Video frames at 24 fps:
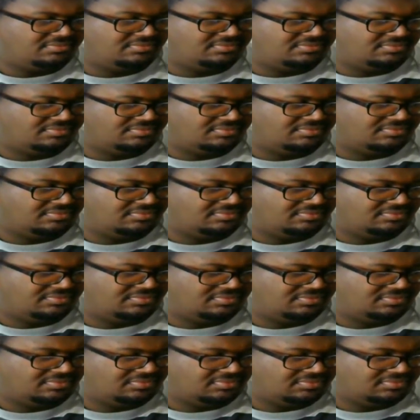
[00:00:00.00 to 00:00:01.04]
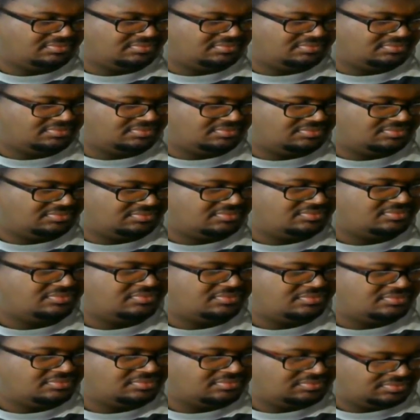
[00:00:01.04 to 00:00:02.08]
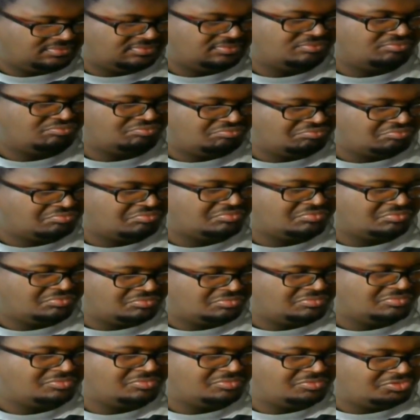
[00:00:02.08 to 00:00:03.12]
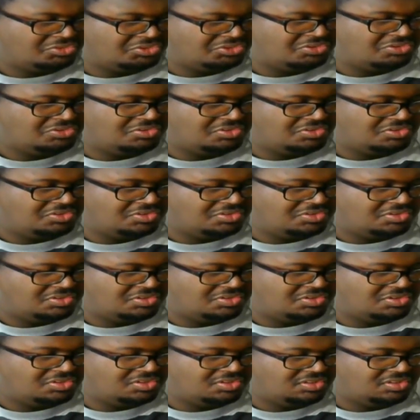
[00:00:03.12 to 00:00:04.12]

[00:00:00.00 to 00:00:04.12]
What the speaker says: No one is speaking in this clip.